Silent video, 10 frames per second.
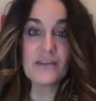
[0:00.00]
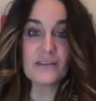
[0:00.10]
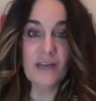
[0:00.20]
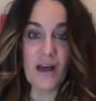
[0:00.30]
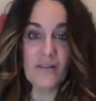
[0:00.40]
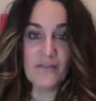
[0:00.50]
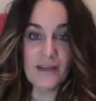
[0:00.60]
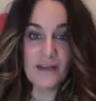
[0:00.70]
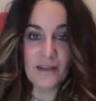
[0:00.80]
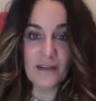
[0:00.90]
love
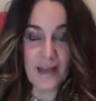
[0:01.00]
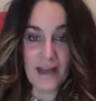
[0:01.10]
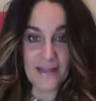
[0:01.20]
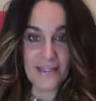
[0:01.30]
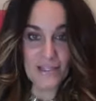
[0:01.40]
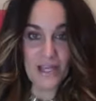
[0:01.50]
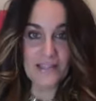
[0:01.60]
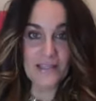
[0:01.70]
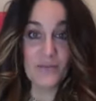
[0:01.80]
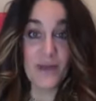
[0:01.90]
at
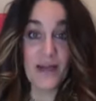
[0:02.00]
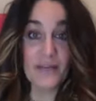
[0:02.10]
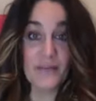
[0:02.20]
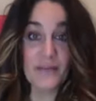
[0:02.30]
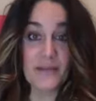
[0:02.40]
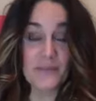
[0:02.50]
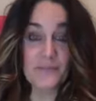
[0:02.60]
Enchanted Embodiment